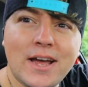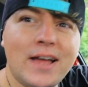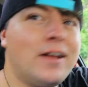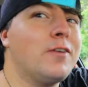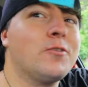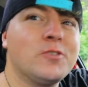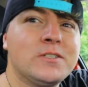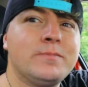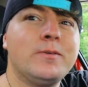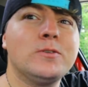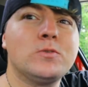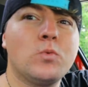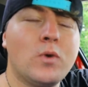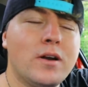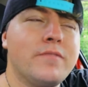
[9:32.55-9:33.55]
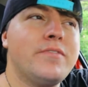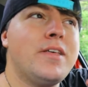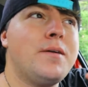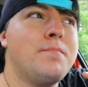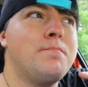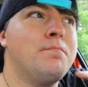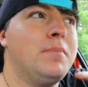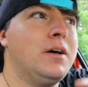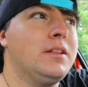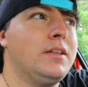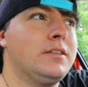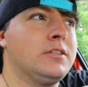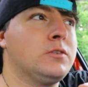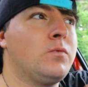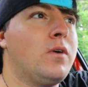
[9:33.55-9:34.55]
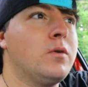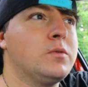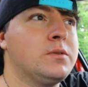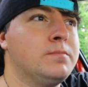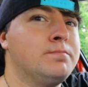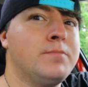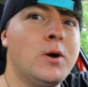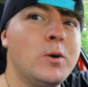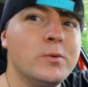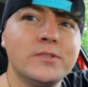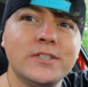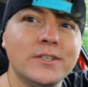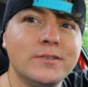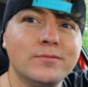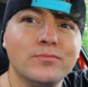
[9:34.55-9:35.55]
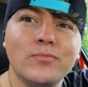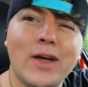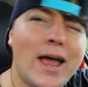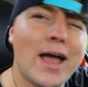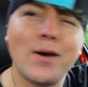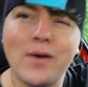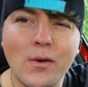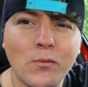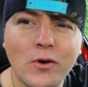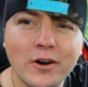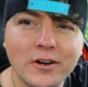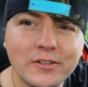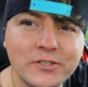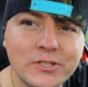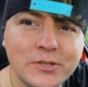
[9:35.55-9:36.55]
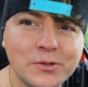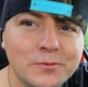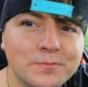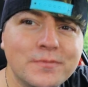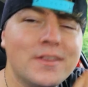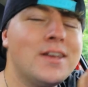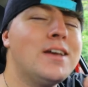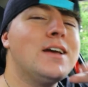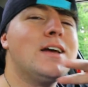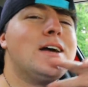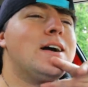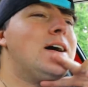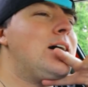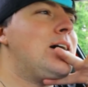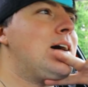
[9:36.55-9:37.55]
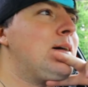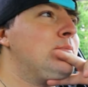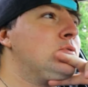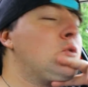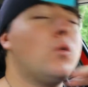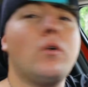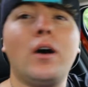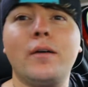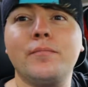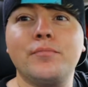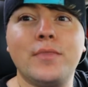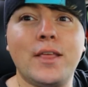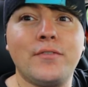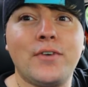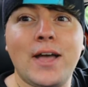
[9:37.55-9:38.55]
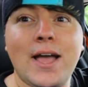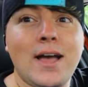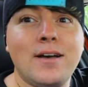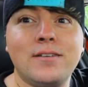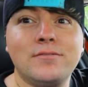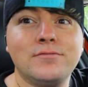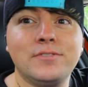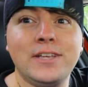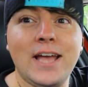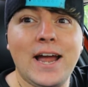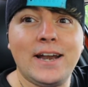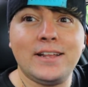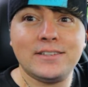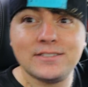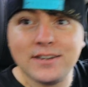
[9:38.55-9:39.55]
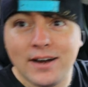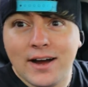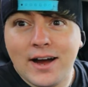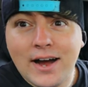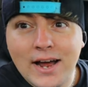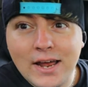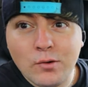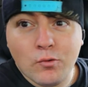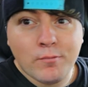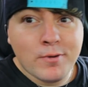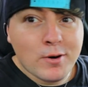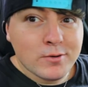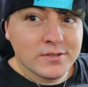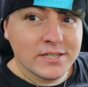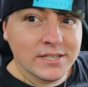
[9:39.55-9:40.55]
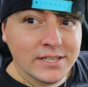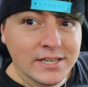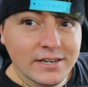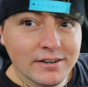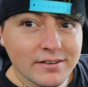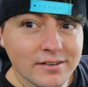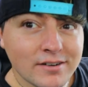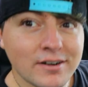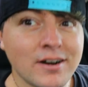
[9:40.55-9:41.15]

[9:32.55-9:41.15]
I underexposed one of them, but, this one wasn't posing how I wanted to. So, if I have the edit, I will post it here.